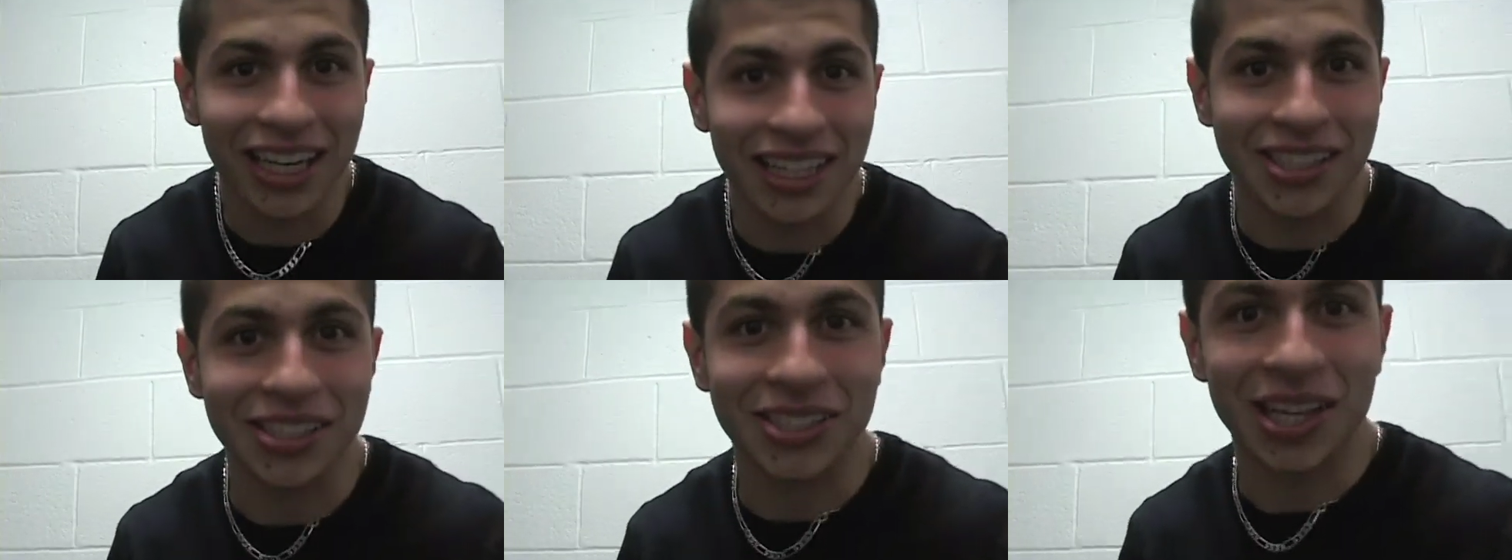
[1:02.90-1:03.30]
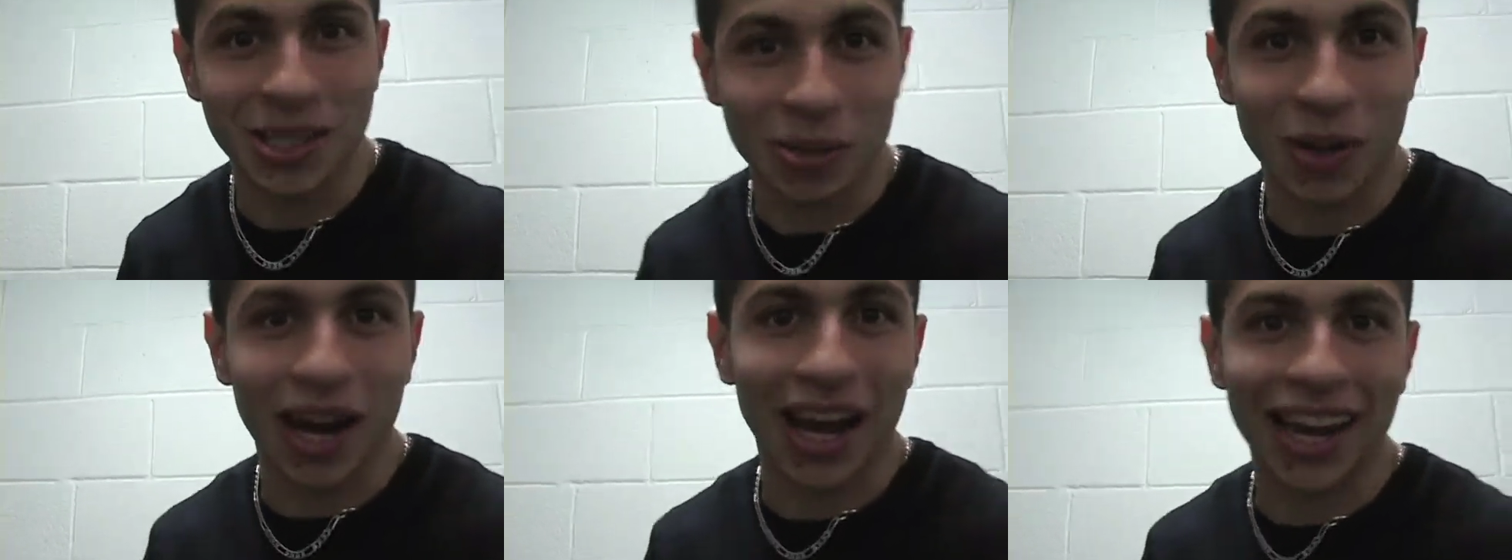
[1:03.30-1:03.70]
Please,
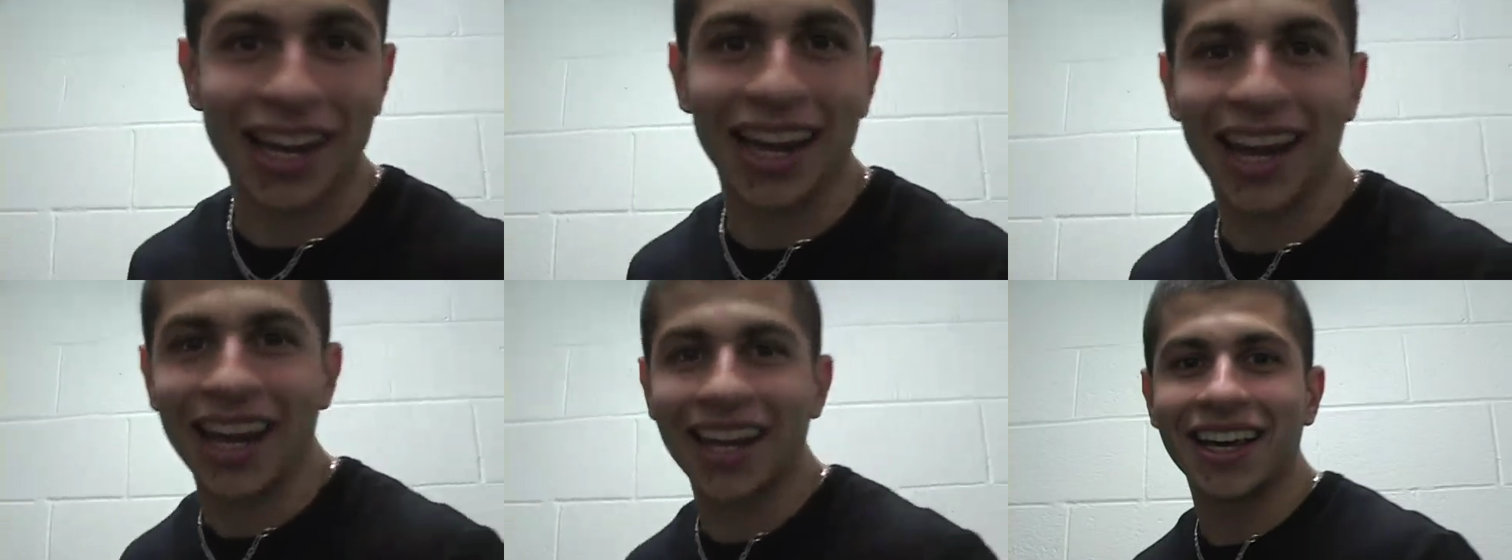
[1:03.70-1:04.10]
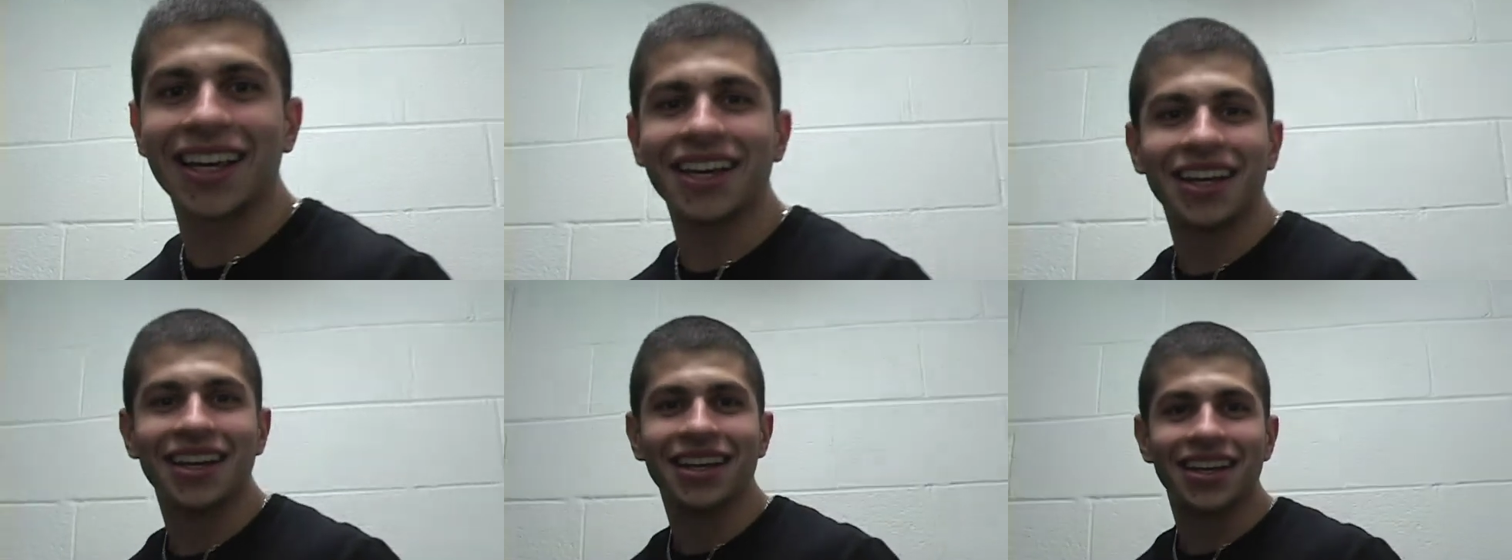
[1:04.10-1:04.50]
that's what I'd like. Say
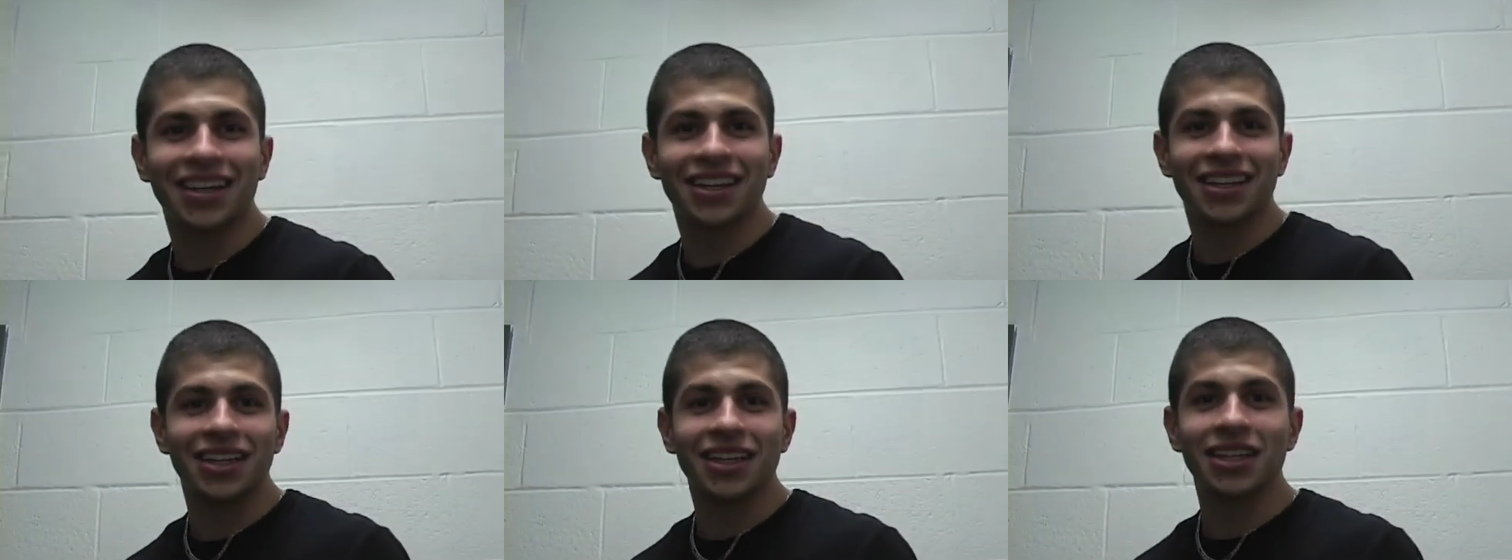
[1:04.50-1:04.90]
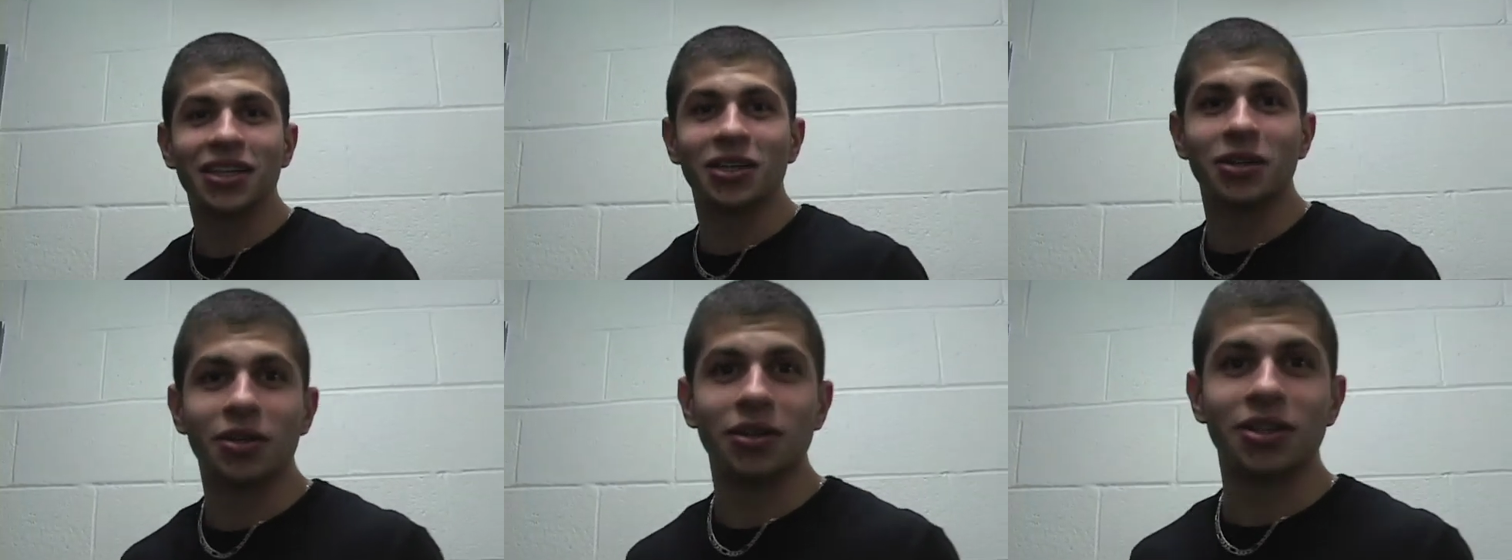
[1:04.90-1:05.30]
it again.
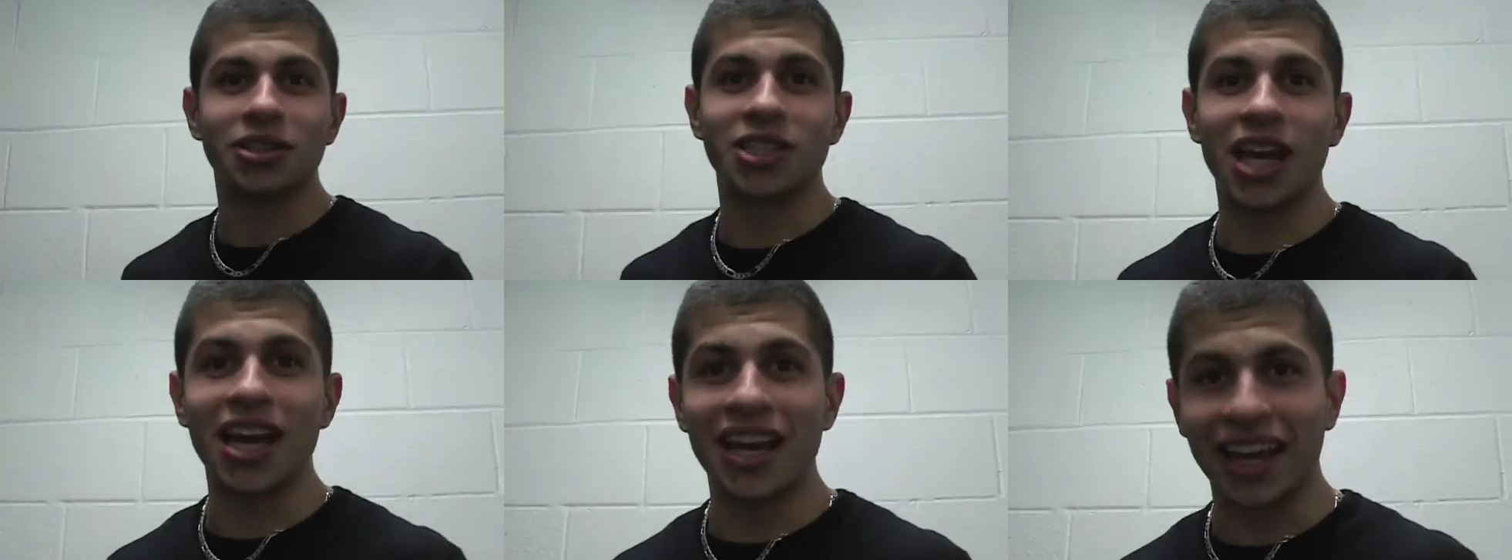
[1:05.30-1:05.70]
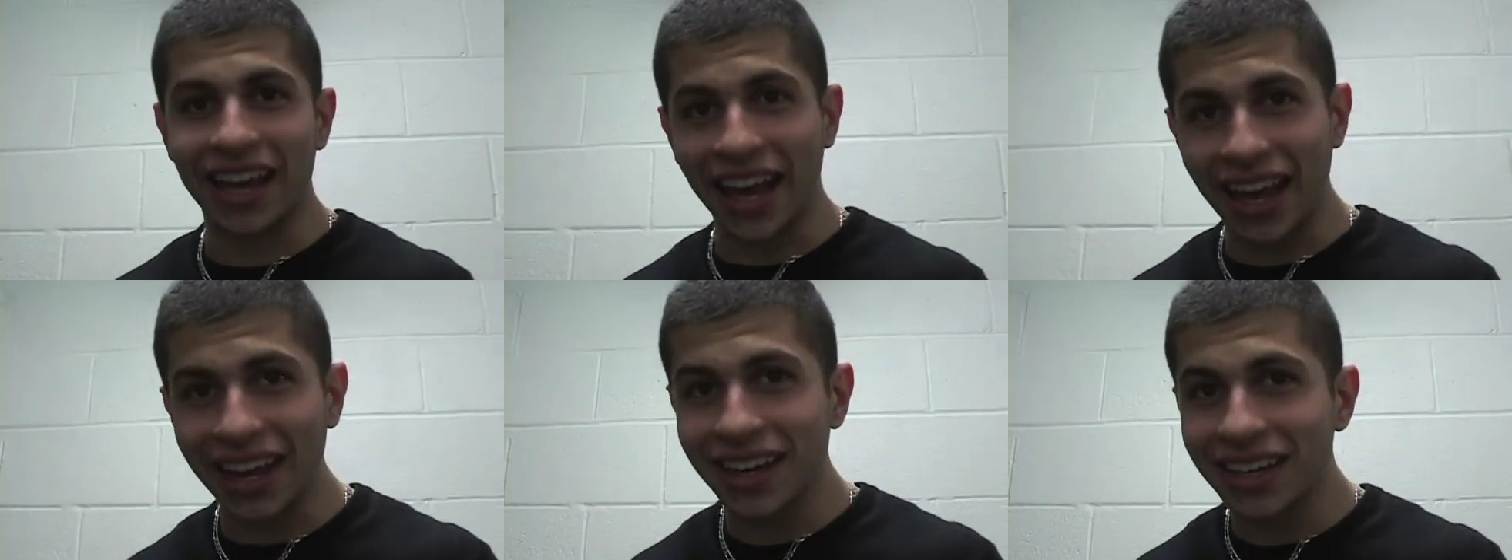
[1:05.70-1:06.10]
Say it
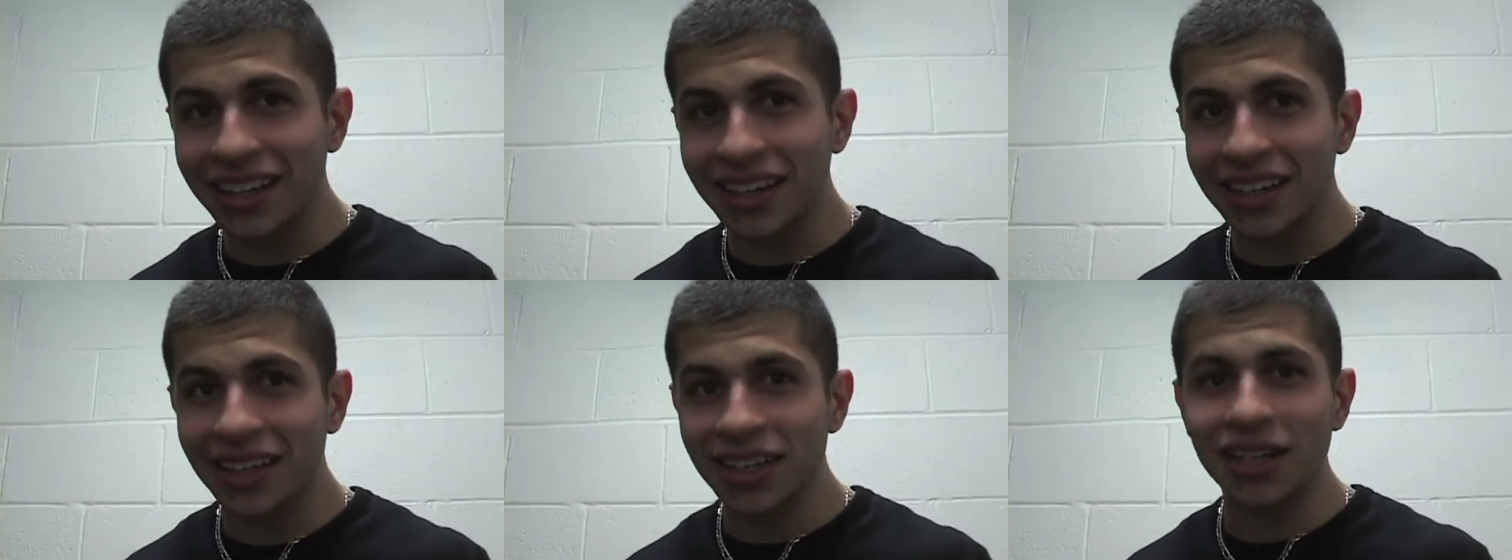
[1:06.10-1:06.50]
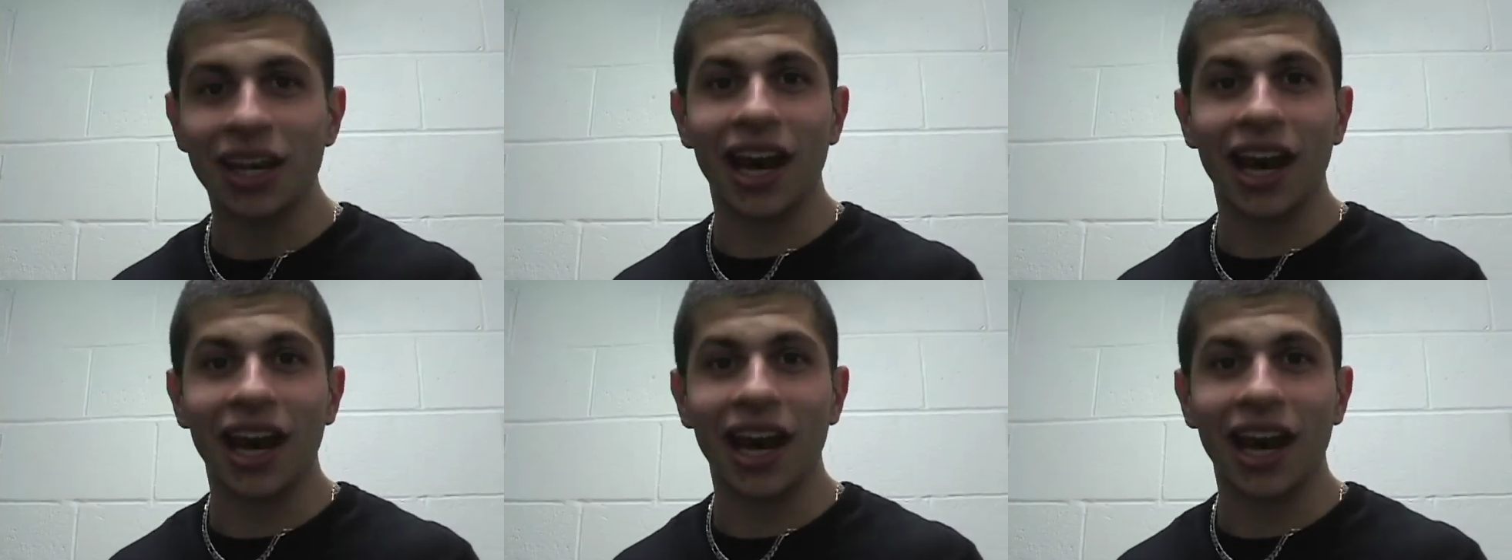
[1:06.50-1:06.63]
again? Yeah.